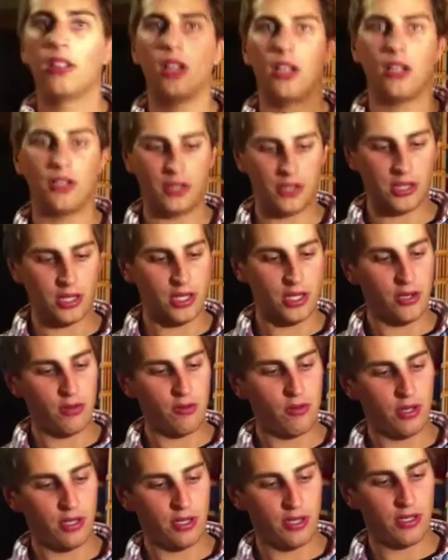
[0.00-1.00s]

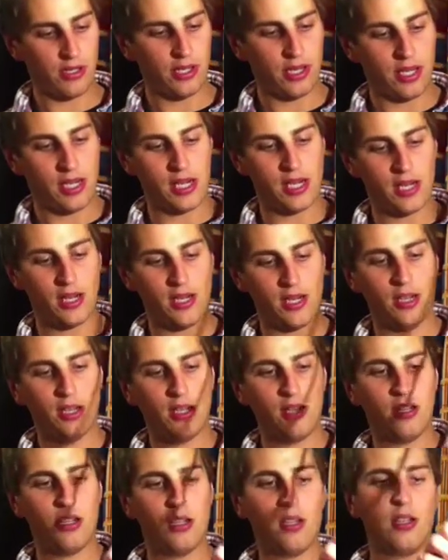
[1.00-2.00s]
onto the
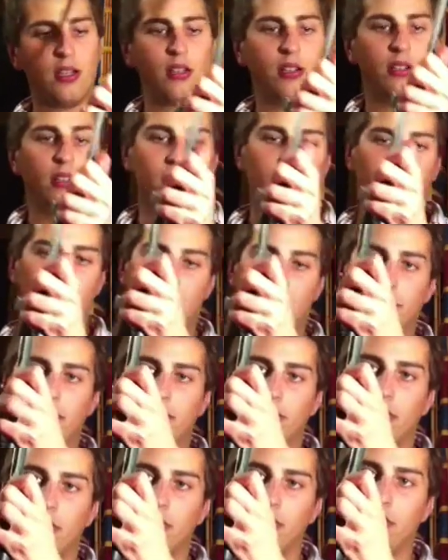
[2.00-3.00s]

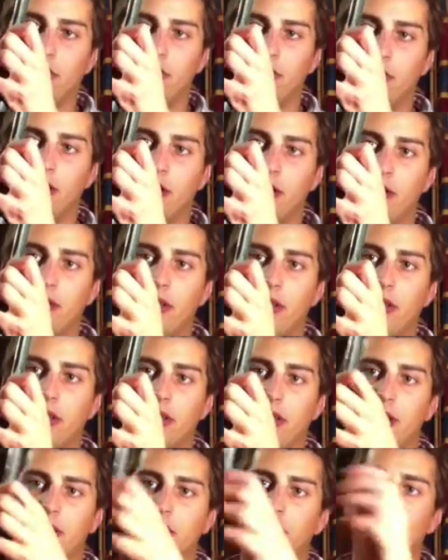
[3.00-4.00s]
rifle, just for
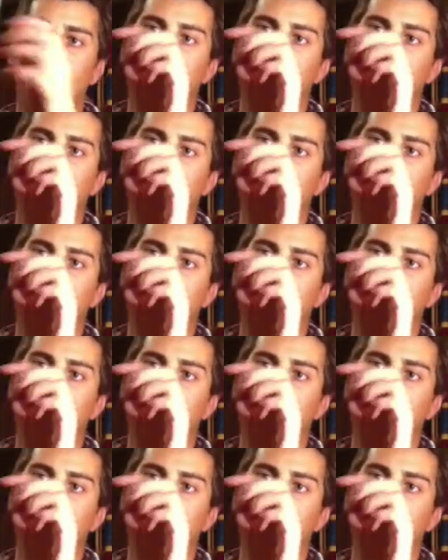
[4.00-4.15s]
this.